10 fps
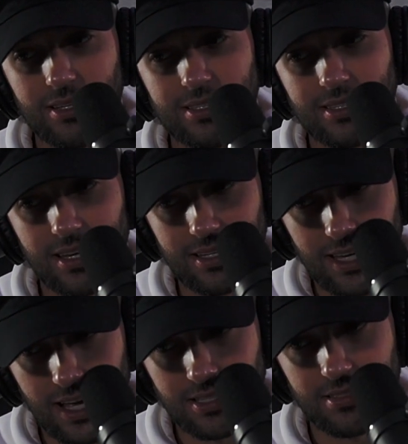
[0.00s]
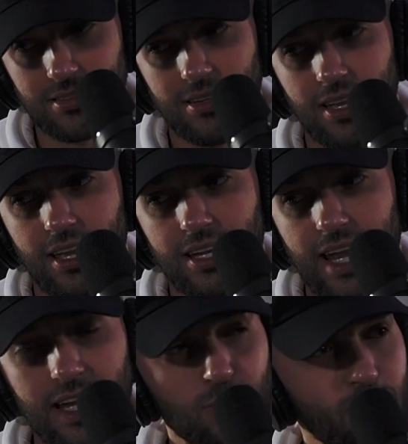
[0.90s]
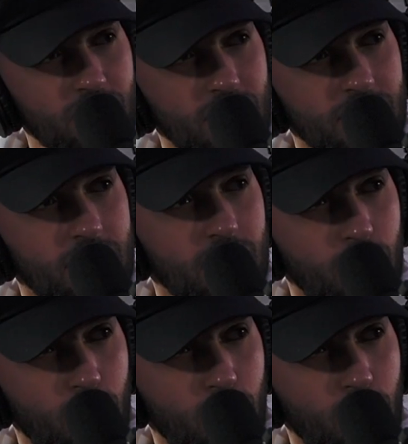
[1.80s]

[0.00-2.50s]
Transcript: said yes, and 81% said no.